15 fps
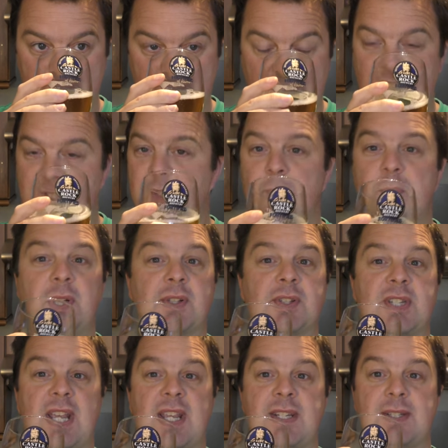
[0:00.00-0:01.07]
And there's no real
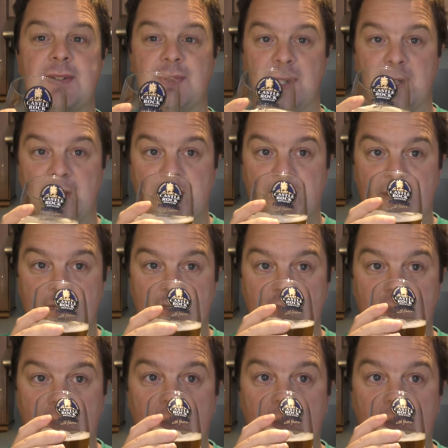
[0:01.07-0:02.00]
taste of it either.